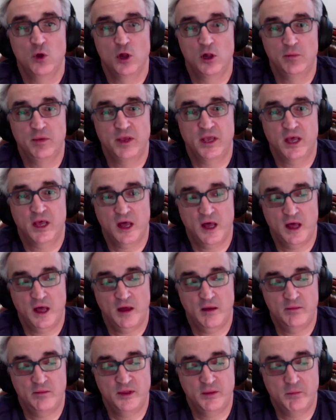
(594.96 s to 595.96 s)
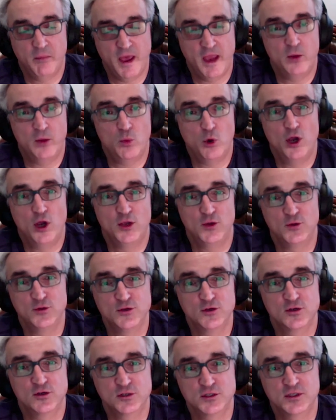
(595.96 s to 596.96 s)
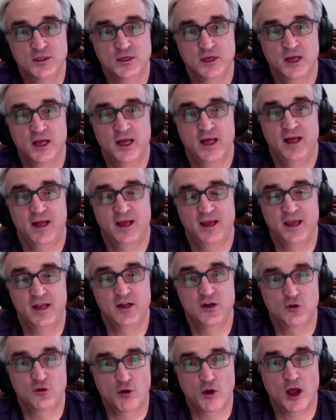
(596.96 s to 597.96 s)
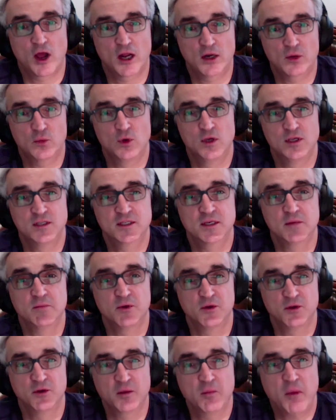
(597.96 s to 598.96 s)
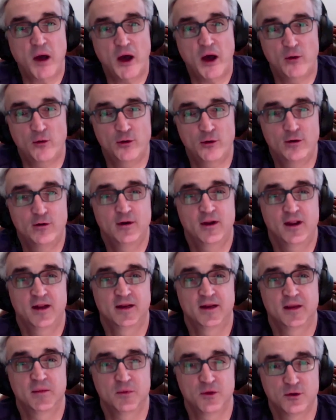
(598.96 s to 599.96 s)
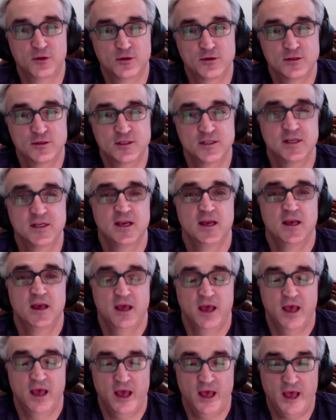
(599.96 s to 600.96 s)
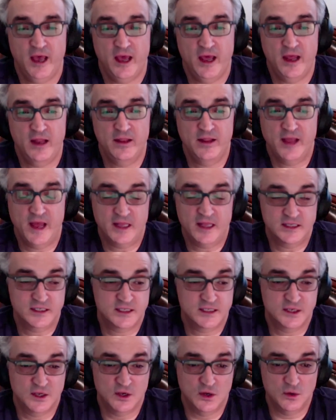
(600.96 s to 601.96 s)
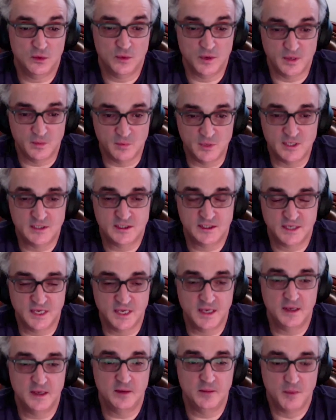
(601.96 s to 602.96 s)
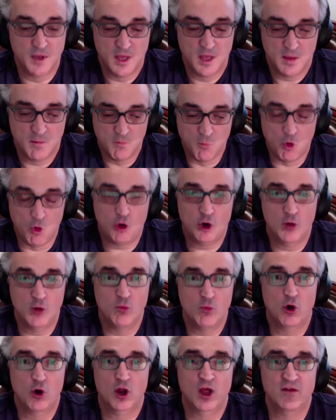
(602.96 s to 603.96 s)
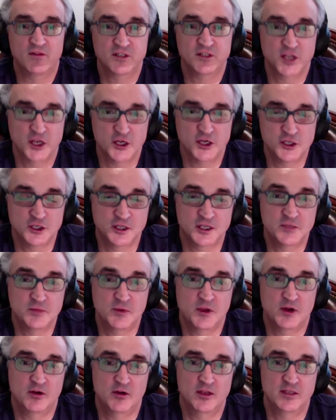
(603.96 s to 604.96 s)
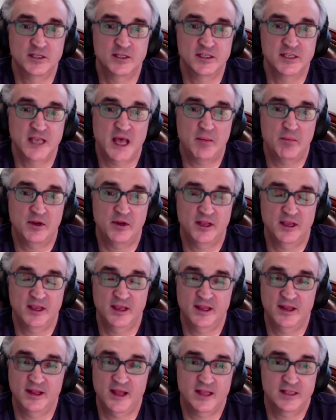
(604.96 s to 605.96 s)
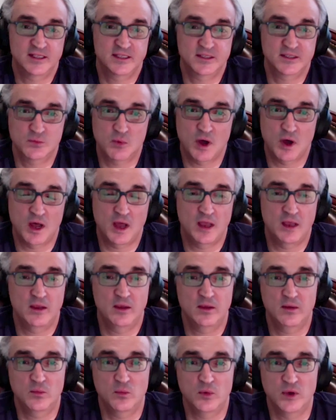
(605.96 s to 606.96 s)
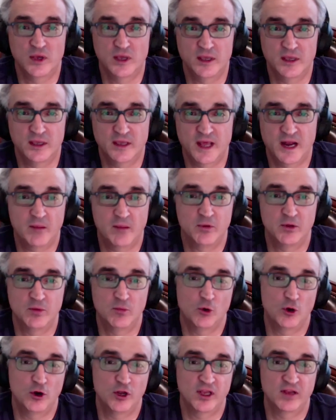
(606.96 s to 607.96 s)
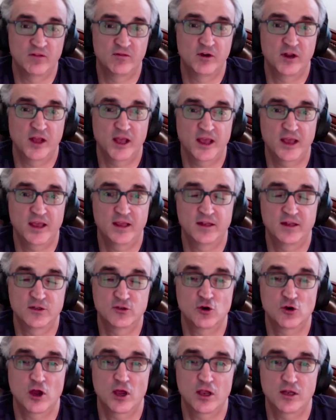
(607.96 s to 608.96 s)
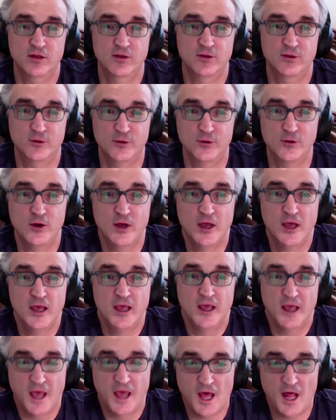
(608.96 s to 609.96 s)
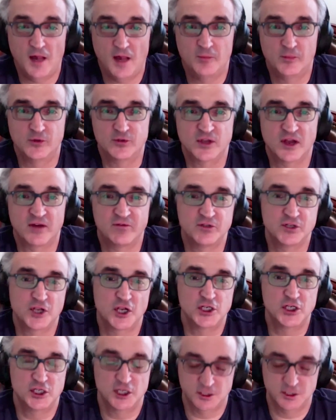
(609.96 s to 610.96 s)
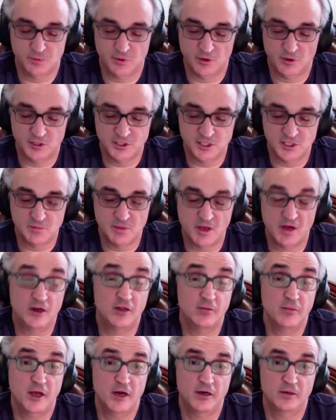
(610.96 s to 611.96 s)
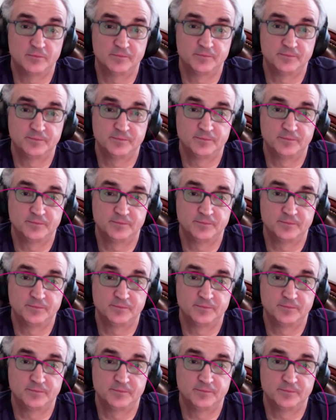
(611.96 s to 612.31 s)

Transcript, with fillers: will become the main way users uh, interact with computing power and computers. And that's so uh, we, we see more and more conversational experiences happening. And that's why we get up in the morning every day and try to help those conversational experiences better and better.